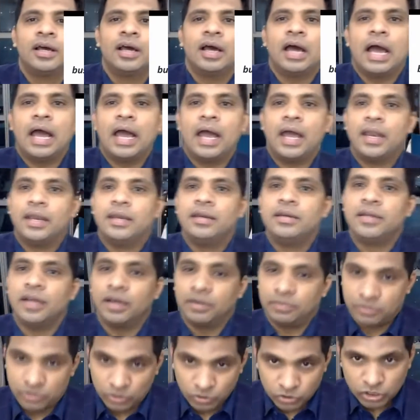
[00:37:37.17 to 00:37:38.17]
and
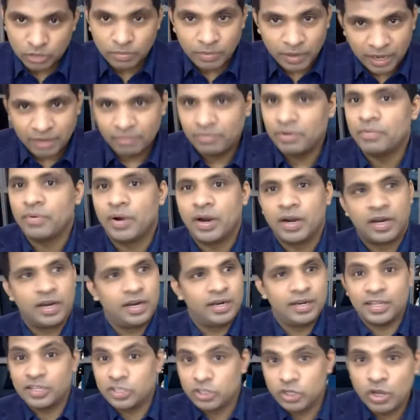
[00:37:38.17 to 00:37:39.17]
social media we wanted,
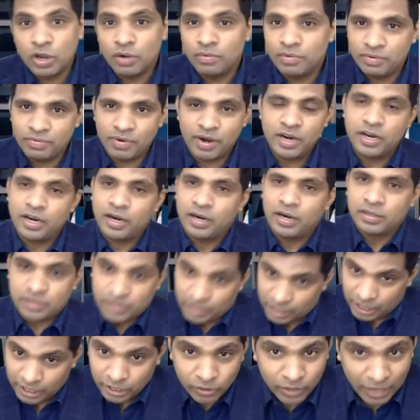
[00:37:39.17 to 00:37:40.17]
SEO we wanted. So
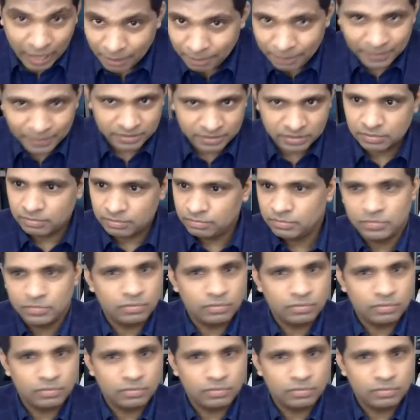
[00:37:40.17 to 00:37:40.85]
can you help us?